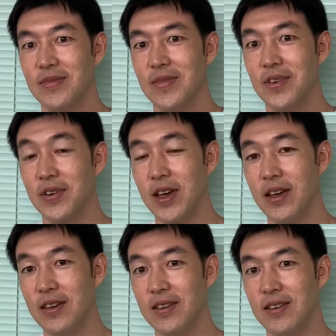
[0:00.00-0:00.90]
Okay?
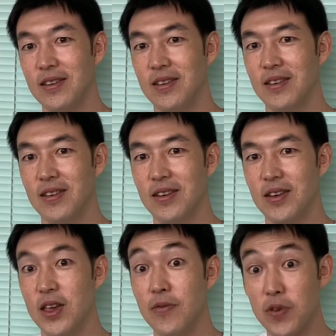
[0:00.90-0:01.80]

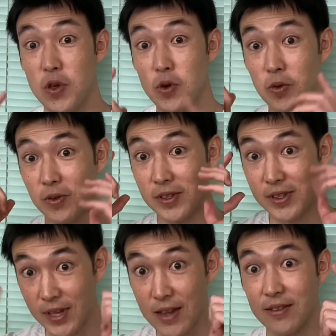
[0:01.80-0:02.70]
If you
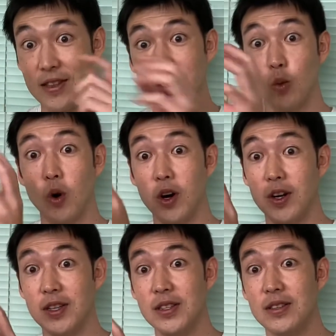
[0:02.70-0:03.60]
think these
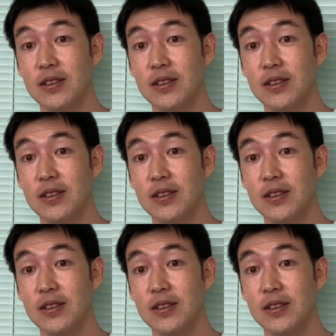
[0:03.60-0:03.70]
words,